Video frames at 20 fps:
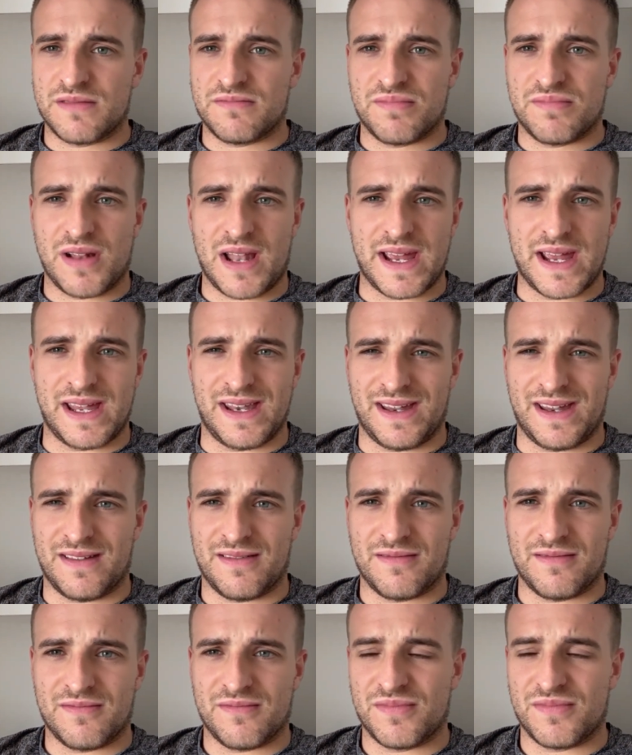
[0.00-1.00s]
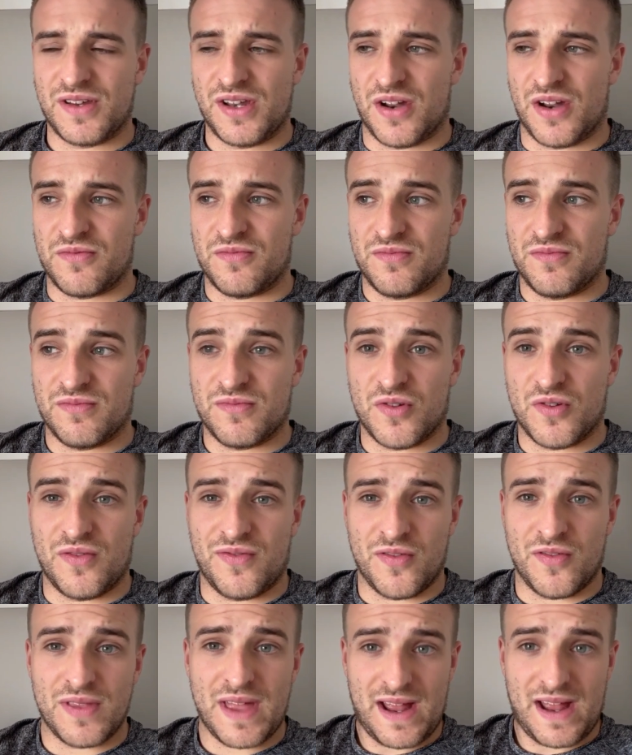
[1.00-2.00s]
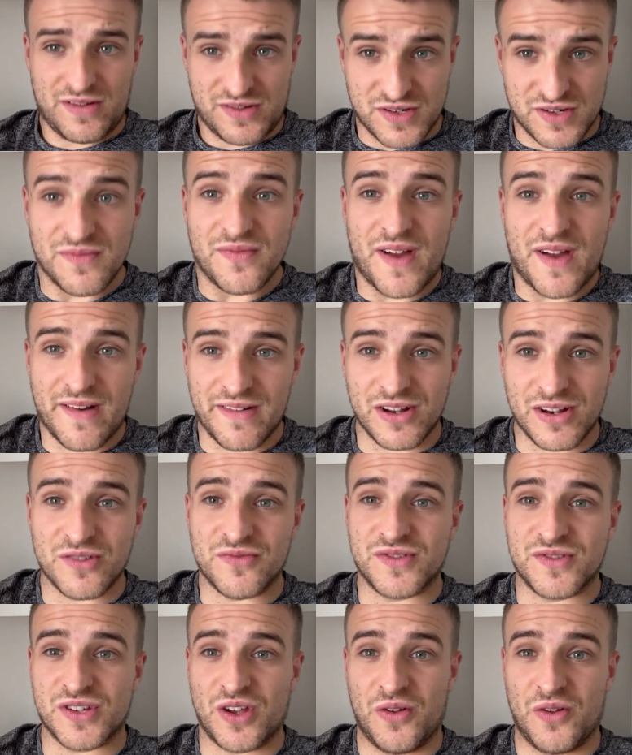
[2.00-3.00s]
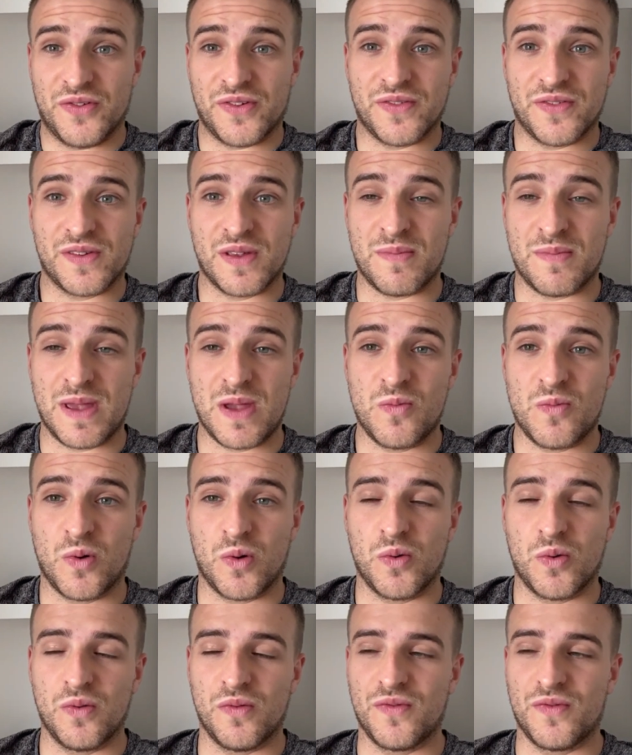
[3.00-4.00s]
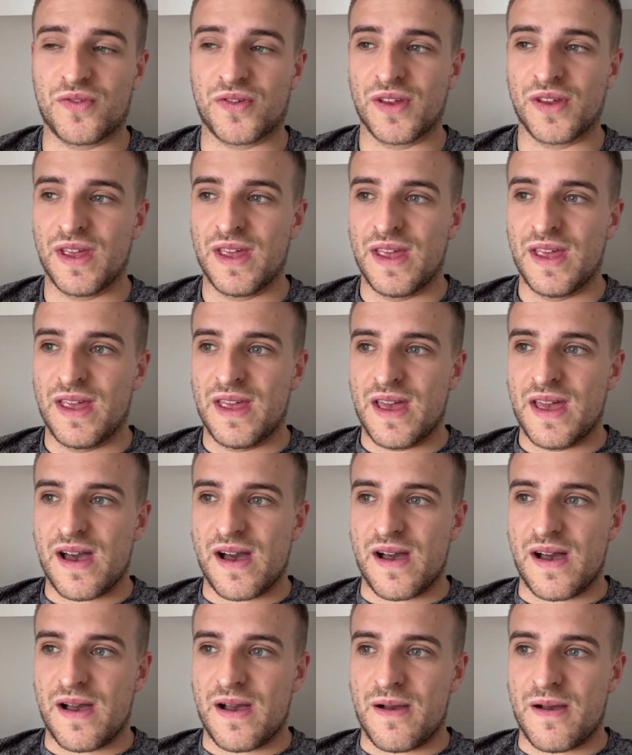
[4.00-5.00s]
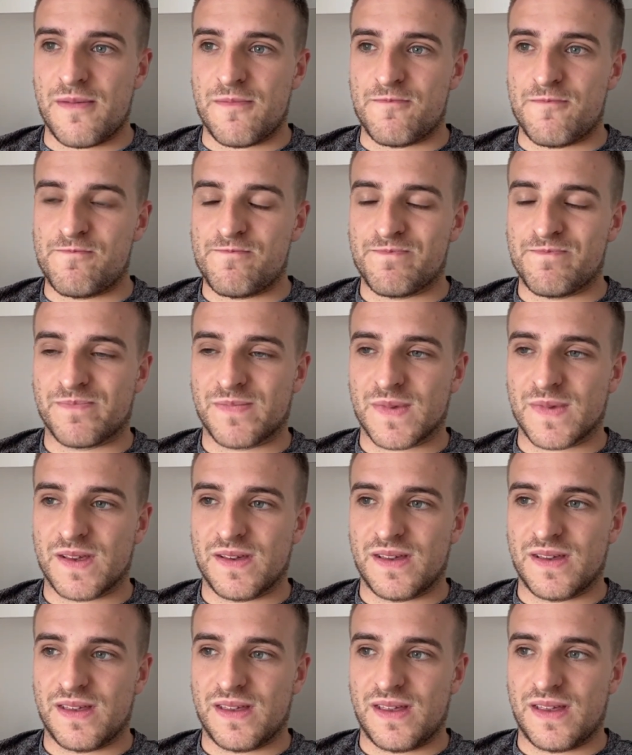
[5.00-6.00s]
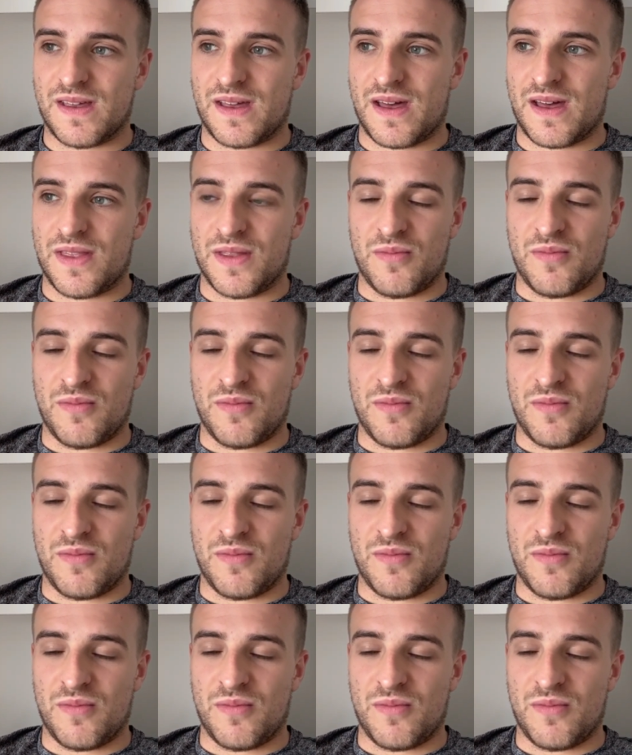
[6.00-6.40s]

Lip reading: playing, you know, good foot. They had some very good results, obviously beat Wolves at the